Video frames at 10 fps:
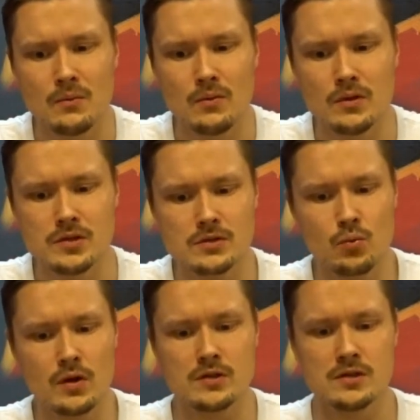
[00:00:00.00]
we just
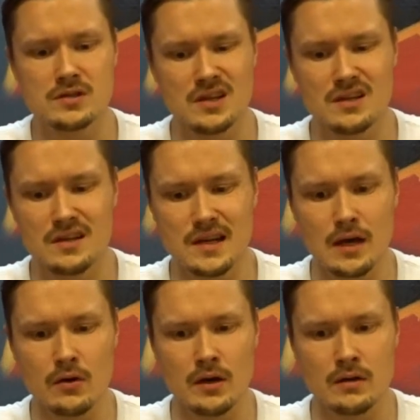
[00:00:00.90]
wanted to sit
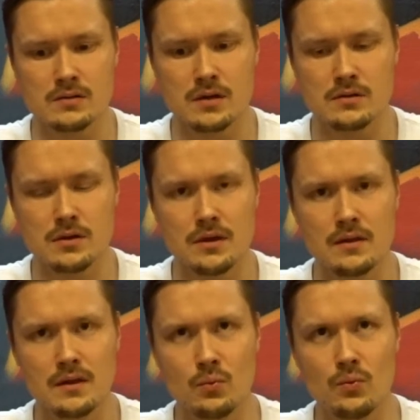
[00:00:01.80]
down and start to
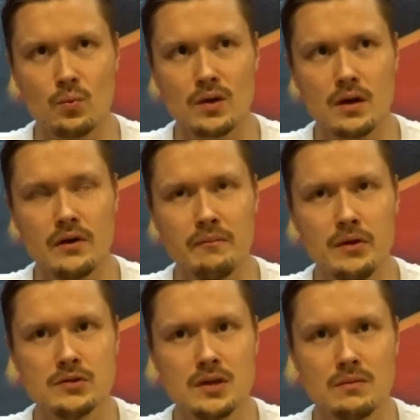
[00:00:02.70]
think that what kind of
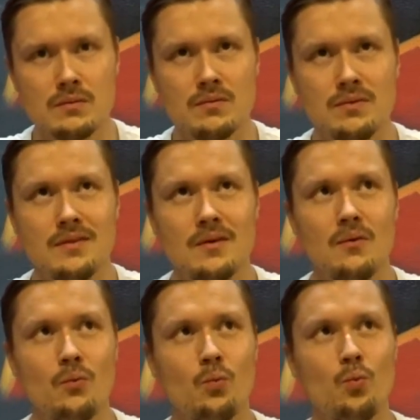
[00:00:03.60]
music
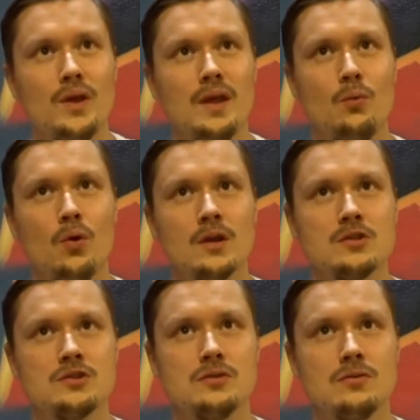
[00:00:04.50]
we want
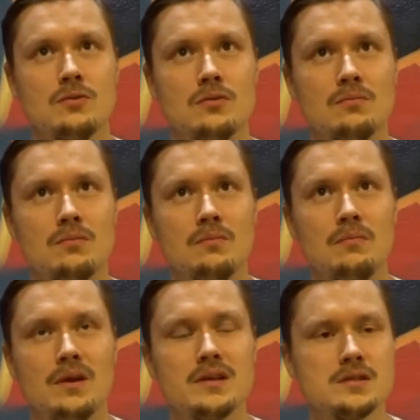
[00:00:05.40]
to
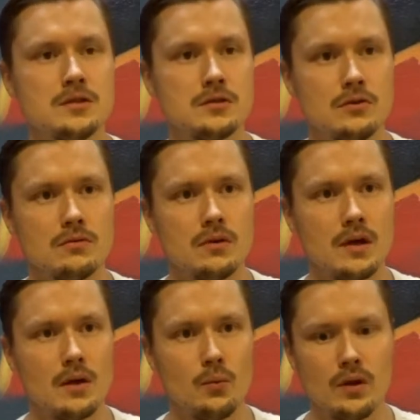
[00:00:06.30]
listen to
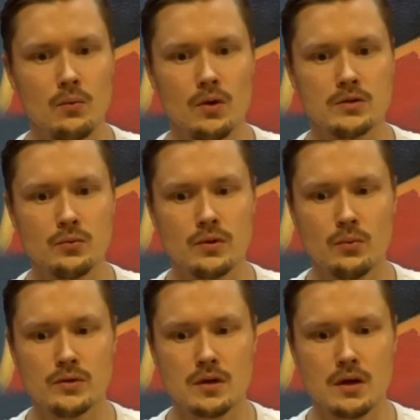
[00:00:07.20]
and
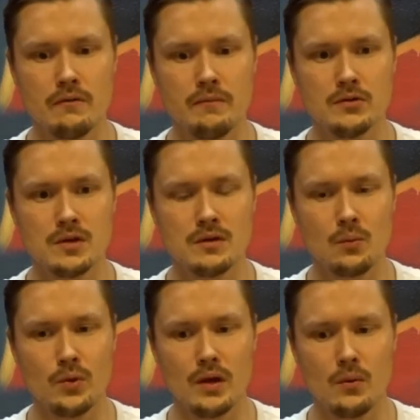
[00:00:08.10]
which kind of music that
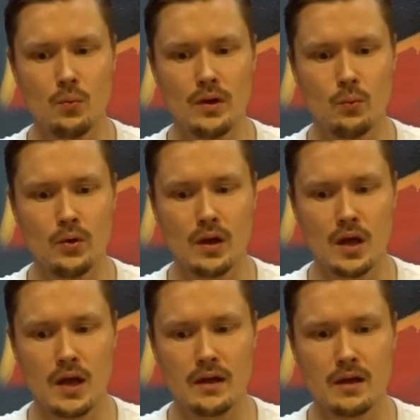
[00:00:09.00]
we
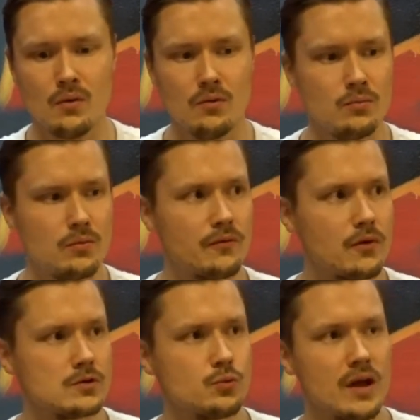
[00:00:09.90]
like. Of
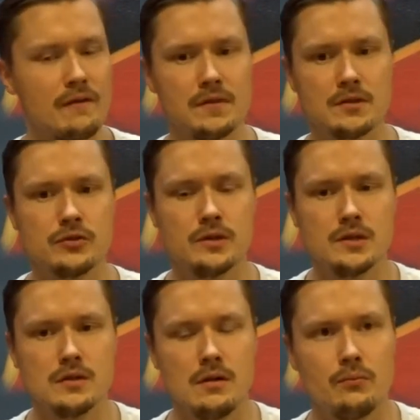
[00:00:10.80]
course we have these
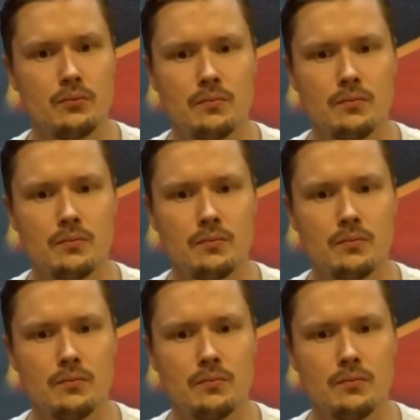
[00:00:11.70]
traditional